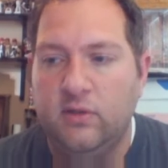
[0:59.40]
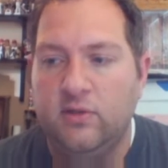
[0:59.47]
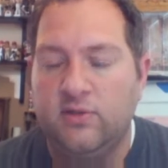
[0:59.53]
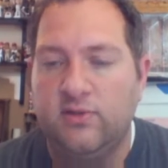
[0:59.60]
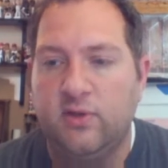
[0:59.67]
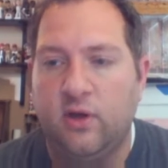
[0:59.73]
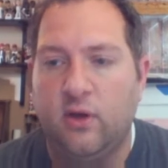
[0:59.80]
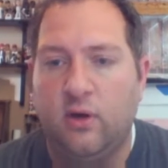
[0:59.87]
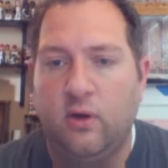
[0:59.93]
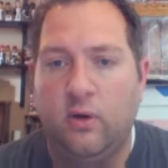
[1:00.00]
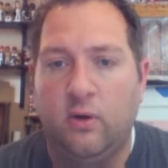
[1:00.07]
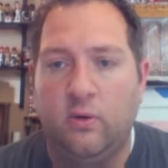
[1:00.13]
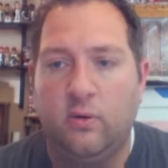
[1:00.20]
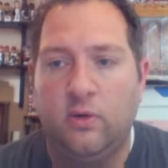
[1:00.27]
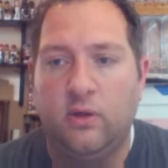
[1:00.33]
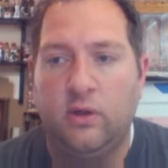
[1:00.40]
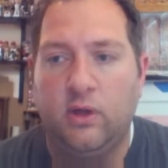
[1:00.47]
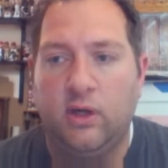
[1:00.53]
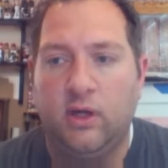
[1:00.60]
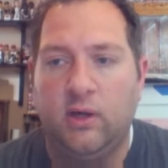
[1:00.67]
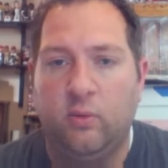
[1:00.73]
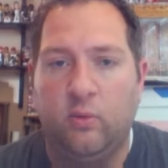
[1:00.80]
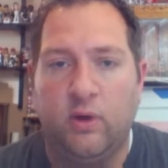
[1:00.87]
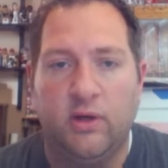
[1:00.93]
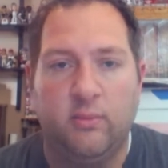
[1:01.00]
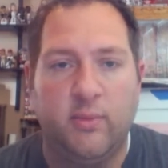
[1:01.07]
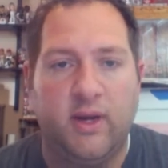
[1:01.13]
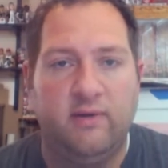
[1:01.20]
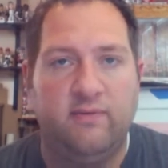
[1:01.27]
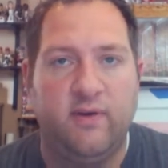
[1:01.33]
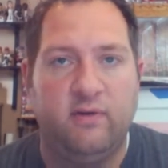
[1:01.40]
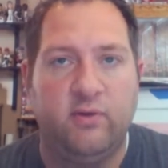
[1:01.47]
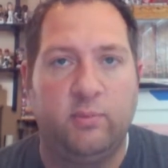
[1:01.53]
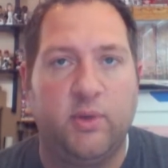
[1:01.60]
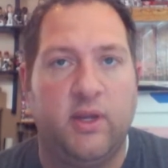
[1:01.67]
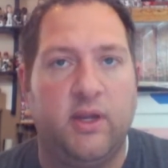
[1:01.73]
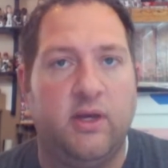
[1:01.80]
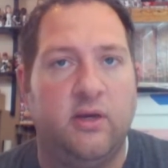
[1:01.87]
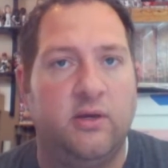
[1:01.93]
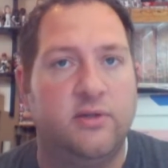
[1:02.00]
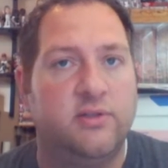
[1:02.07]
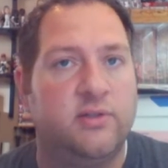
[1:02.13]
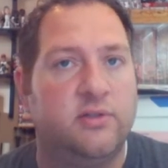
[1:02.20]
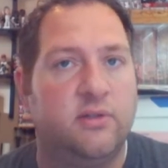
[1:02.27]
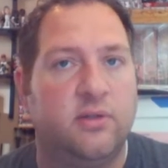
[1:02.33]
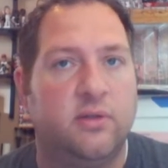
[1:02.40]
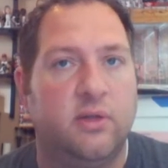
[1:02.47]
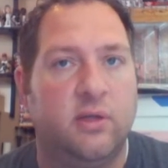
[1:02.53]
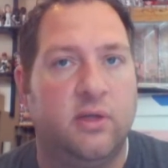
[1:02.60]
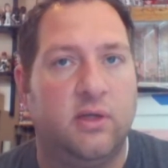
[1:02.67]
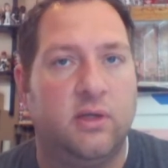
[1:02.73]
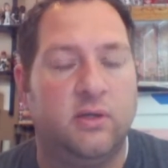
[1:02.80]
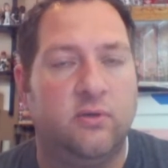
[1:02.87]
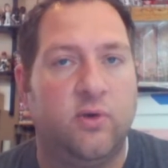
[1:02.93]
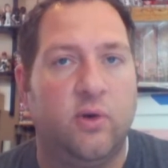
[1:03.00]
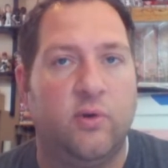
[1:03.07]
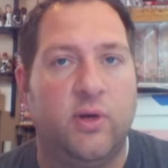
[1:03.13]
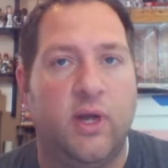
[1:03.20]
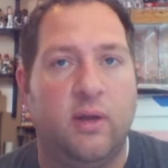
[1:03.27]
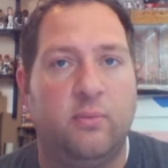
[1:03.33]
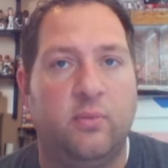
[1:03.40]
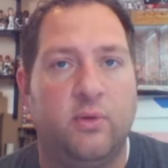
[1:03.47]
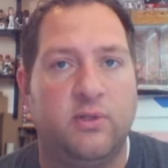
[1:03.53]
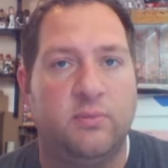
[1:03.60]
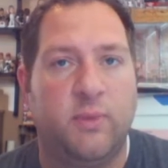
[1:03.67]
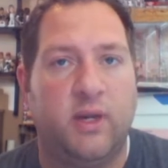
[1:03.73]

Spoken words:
So one of my favorite players growing up was